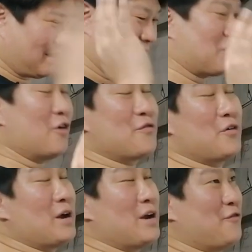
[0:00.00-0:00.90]
let go of
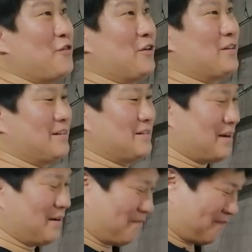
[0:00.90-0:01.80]
your right foot.
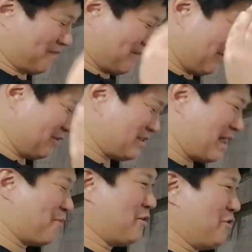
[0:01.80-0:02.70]
So you
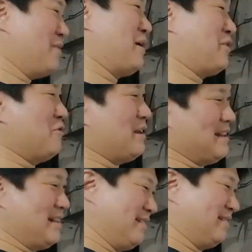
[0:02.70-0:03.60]
step on it, uy, matulin.